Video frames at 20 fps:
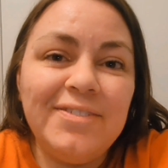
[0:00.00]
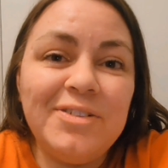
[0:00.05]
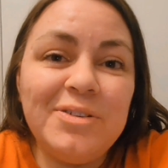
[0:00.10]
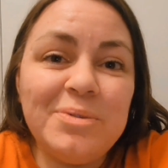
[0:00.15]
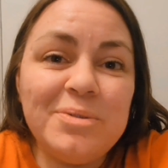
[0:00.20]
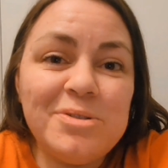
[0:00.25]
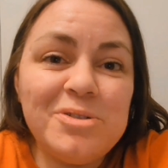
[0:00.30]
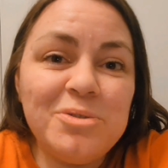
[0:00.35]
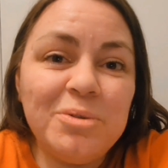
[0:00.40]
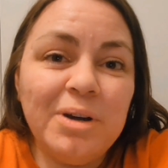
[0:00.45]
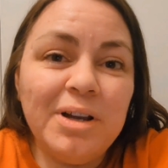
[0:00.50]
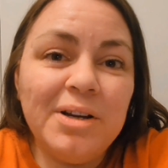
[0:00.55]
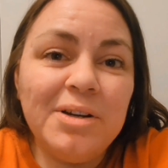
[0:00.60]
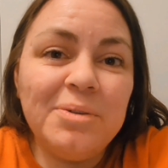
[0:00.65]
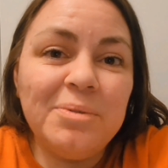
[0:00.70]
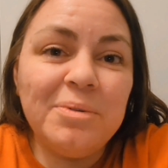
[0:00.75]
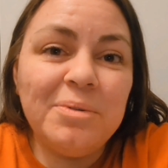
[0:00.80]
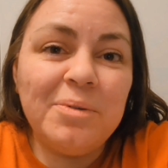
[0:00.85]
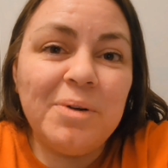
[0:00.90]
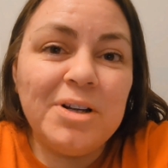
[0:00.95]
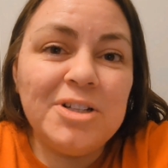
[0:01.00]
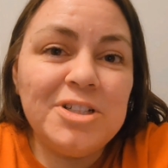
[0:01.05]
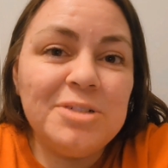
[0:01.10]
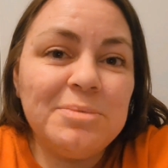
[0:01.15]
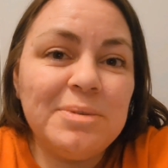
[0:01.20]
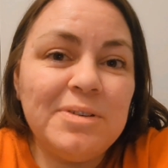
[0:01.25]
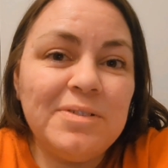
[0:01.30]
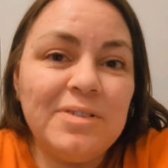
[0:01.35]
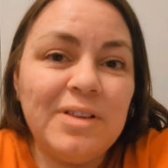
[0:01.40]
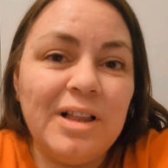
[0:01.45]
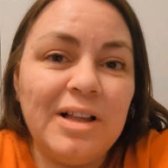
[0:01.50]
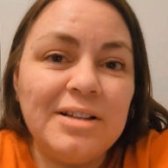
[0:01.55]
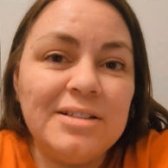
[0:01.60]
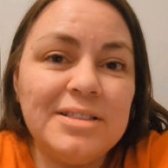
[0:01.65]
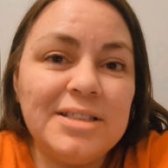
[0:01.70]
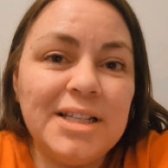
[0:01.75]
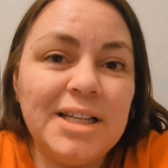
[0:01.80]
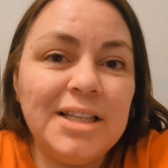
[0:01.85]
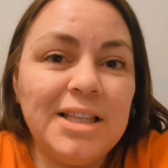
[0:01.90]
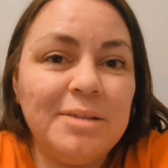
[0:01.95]
And if you enjoyed
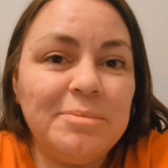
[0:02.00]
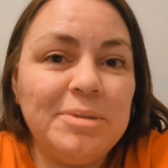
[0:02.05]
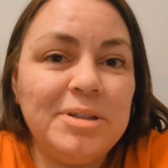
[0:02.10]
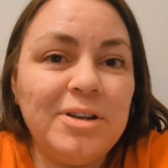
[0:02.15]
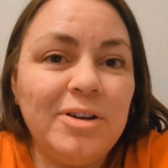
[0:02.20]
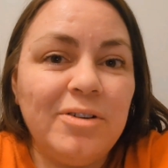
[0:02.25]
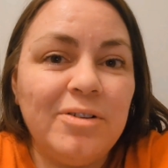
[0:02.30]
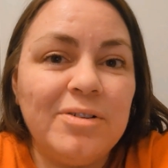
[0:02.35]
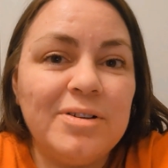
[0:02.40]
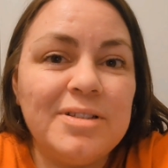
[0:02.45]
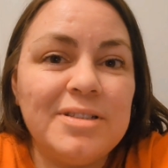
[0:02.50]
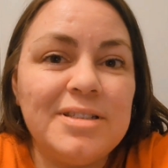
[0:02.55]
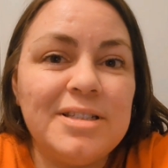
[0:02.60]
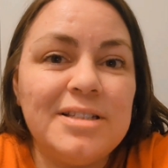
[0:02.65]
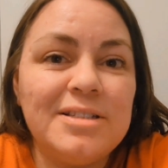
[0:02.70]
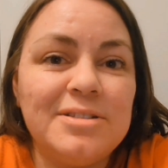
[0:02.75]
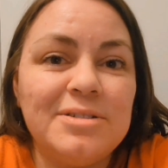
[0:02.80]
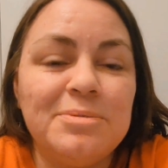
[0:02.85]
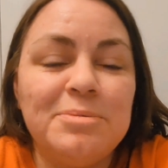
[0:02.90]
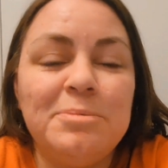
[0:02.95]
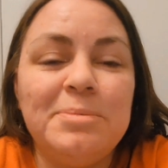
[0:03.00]
watching me vlog today, let me know,